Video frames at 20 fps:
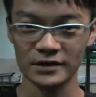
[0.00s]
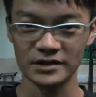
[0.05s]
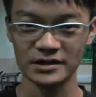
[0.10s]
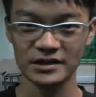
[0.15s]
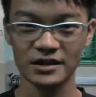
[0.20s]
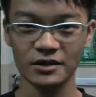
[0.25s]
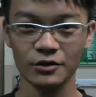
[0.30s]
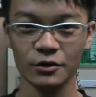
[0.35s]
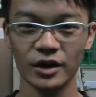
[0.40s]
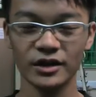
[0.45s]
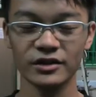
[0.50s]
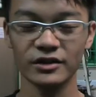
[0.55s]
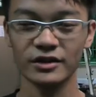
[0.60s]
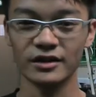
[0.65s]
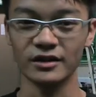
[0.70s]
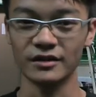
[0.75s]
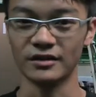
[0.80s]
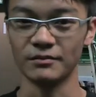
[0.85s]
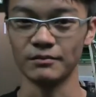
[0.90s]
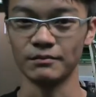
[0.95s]
Firstly, go under
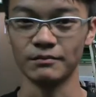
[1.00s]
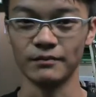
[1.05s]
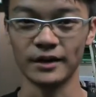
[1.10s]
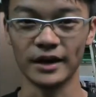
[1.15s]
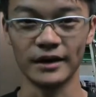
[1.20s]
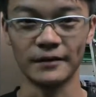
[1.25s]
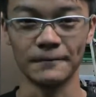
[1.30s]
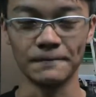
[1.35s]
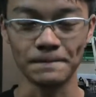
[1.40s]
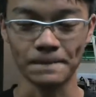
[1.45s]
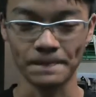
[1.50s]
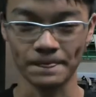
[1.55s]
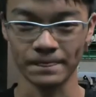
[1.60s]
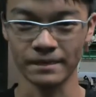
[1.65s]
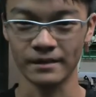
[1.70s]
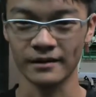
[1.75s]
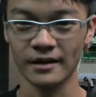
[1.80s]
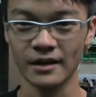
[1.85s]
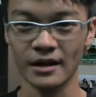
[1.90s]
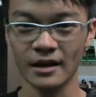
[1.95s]
the bar.
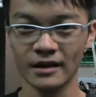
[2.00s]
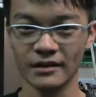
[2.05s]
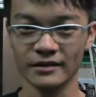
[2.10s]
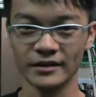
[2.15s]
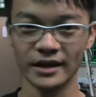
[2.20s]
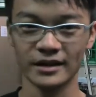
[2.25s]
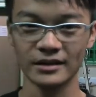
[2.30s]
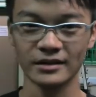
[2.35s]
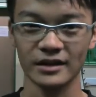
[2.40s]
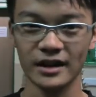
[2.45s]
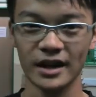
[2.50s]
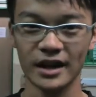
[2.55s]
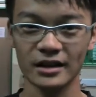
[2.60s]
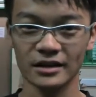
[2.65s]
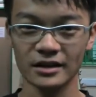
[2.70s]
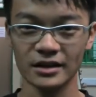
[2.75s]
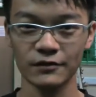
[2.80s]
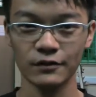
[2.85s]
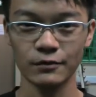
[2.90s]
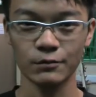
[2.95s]
Then get
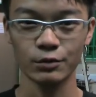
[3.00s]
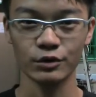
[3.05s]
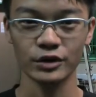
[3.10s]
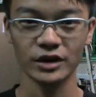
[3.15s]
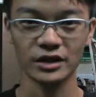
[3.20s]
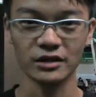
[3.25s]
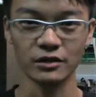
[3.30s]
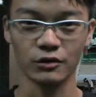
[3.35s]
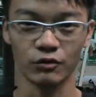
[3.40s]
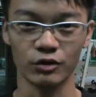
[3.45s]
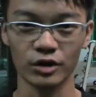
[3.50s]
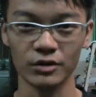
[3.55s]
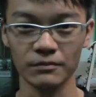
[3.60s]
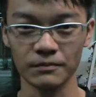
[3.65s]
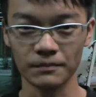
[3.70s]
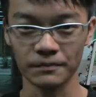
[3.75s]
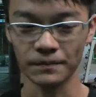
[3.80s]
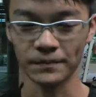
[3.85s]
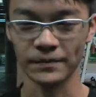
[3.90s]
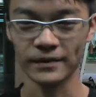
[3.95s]
an even pronated grip
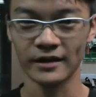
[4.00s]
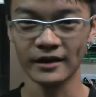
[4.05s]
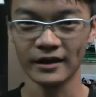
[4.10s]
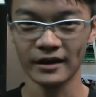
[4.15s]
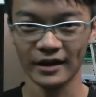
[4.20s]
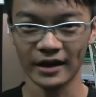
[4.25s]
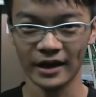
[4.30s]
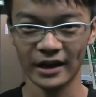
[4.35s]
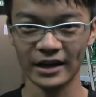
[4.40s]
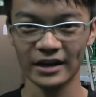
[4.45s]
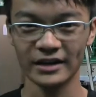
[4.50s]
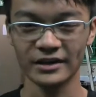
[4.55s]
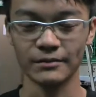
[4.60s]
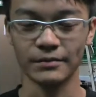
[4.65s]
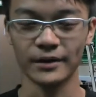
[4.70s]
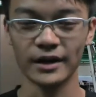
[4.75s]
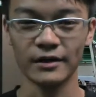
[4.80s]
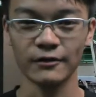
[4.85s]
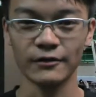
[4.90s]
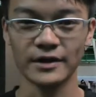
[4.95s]
and let
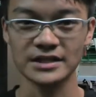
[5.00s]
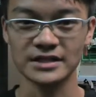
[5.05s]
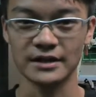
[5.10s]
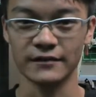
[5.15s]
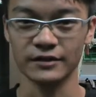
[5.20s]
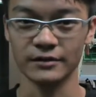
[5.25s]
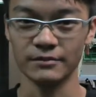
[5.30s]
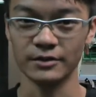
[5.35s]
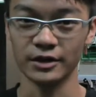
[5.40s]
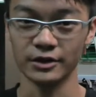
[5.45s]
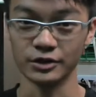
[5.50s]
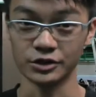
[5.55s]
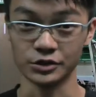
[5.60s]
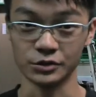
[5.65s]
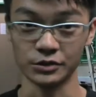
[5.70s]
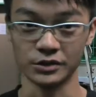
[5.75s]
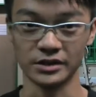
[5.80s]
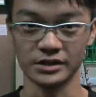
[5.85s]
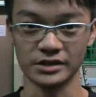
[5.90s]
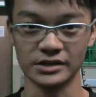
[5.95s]
the bar rest comfortably on your
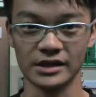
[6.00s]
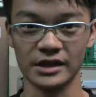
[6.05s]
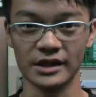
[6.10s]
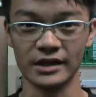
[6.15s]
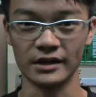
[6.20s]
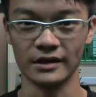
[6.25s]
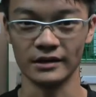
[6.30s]
shoulders.